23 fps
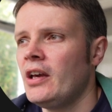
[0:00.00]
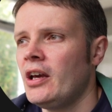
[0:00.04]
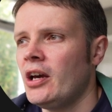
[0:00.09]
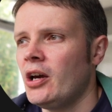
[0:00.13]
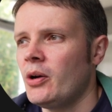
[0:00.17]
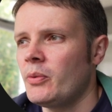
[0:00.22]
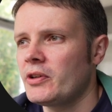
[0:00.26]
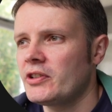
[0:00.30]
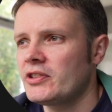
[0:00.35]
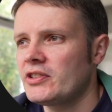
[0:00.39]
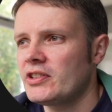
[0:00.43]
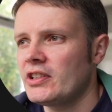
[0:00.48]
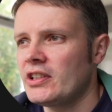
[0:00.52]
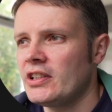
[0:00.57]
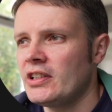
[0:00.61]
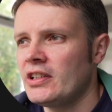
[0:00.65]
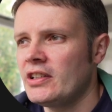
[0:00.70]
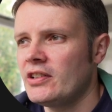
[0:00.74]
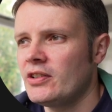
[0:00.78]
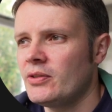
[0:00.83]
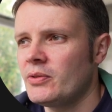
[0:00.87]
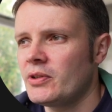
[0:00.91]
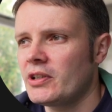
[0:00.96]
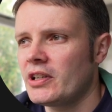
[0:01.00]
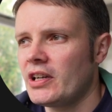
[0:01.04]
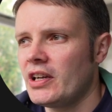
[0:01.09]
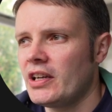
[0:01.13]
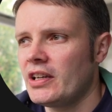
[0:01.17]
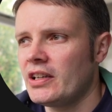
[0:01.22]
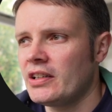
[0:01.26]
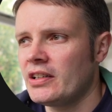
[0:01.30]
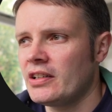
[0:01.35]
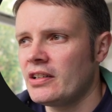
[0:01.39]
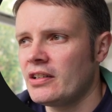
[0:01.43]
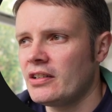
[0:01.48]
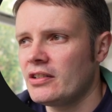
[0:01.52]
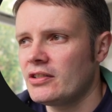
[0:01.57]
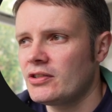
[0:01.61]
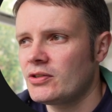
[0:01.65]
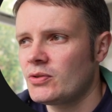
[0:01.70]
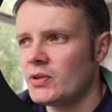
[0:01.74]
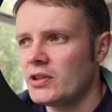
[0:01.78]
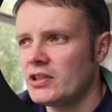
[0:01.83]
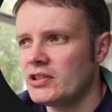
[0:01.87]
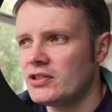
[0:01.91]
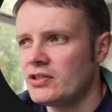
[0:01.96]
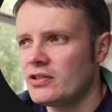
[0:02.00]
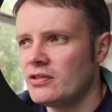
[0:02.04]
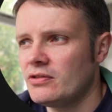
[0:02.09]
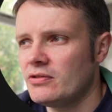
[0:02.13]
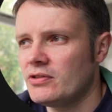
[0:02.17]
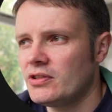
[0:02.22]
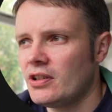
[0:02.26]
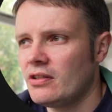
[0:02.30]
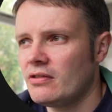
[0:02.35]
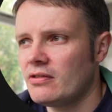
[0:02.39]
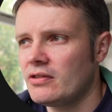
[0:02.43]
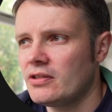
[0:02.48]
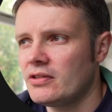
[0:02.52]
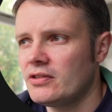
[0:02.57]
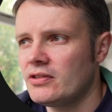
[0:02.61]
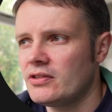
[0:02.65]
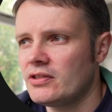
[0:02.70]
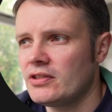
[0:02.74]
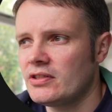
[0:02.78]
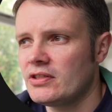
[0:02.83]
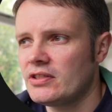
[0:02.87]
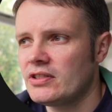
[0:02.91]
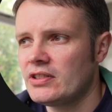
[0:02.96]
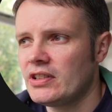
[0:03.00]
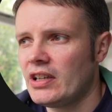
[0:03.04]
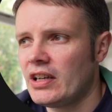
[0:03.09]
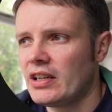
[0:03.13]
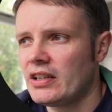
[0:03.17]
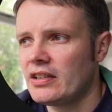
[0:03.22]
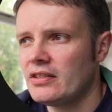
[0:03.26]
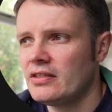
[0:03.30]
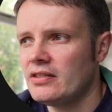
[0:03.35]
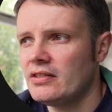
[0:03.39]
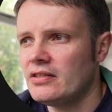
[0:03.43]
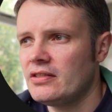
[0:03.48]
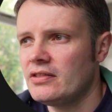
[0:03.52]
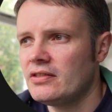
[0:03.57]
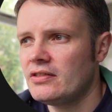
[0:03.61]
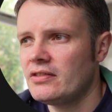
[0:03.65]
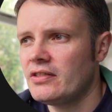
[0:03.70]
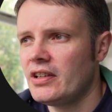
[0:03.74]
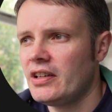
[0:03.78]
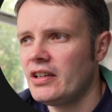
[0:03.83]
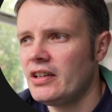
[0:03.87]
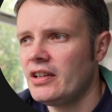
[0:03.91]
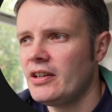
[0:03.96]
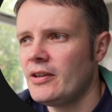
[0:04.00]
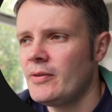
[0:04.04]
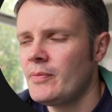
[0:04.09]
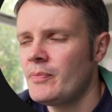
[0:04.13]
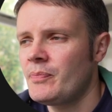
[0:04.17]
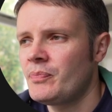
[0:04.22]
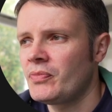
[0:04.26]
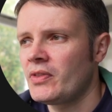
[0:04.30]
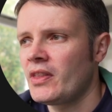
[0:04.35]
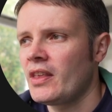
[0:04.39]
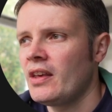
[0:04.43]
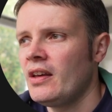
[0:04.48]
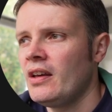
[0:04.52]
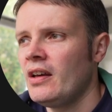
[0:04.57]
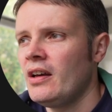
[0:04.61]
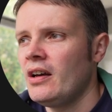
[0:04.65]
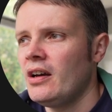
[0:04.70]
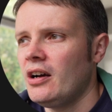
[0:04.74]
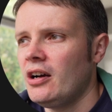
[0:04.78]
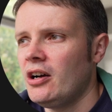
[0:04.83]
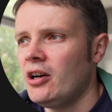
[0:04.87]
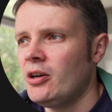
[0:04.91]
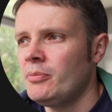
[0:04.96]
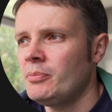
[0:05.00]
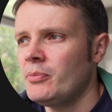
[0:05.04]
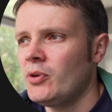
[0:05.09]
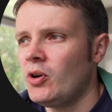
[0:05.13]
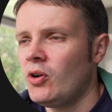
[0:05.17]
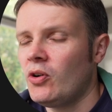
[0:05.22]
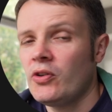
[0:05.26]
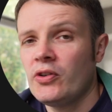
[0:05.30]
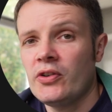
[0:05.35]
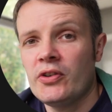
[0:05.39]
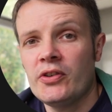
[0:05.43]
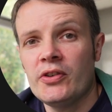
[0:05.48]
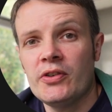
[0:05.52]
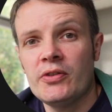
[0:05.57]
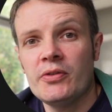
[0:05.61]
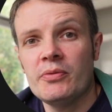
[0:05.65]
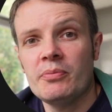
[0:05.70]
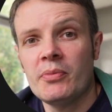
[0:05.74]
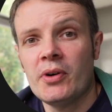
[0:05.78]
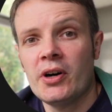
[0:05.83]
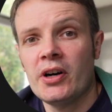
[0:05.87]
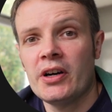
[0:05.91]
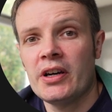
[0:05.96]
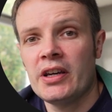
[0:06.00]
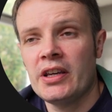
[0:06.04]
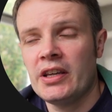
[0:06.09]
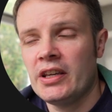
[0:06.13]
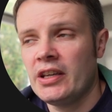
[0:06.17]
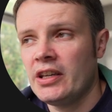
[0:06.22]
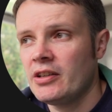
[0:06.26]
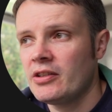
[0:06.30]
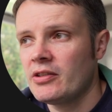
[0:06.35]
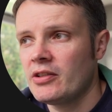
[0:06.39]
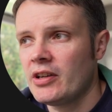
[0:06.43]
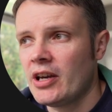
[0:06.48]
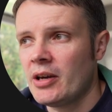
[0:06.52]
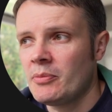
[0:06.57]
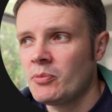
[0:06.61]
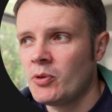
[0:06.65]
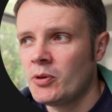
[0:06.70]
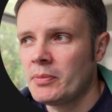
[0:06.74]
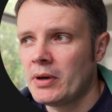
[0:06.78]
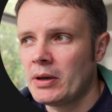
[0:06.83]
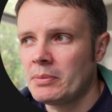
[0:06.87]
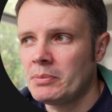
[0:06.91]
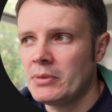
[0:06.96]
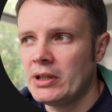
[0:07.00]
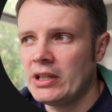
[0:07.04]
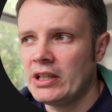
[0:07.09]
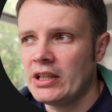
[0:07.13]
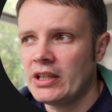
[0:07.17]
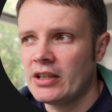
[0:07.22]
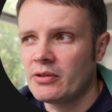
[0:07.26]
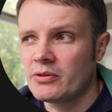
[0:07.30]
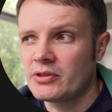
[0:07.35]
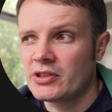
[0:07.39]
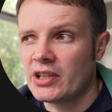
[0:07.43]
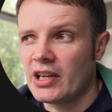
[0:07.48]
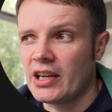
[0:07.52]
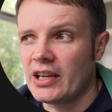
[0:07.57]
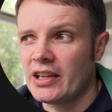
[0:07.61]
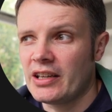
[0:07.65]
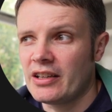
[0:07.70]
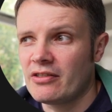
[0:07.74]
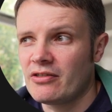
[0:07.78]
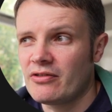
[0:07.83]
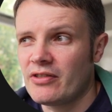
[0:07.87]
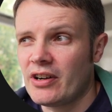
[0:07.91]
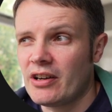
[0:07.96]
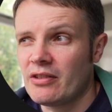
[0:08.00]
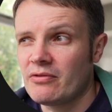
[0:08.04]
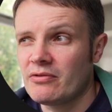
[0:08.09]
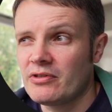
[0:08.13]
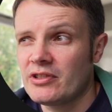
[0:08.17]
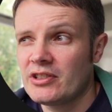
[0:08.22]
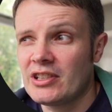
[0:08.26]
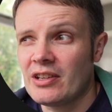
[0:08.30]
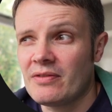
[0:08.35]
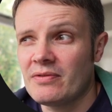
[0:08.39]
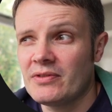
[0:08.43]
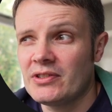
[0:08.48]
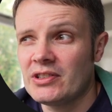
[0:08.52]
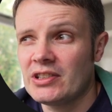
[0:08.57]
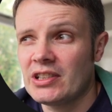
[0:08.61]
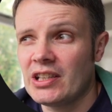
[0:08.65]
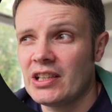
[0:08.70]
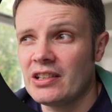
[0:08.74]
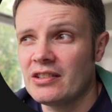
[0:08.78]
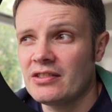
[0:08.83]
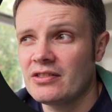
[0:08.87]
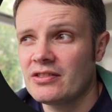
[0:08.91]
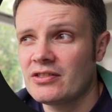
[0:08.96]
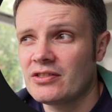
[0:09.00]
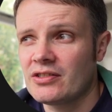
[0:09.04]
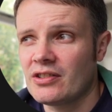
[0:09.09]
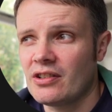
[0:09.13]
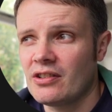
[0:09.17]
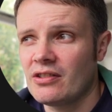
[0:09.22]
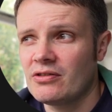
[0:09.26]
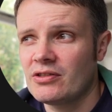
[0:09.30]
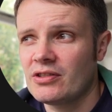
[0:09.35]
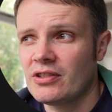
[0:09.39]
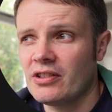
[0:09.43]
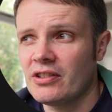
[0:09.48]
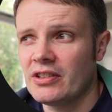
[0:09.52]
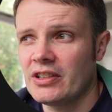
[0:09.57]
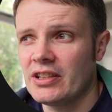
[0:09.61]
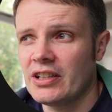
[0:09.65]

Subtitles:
And we can see that we're getting 22 tokens a second there. On my M1 Mac Mini, I was getting around 17, so slightly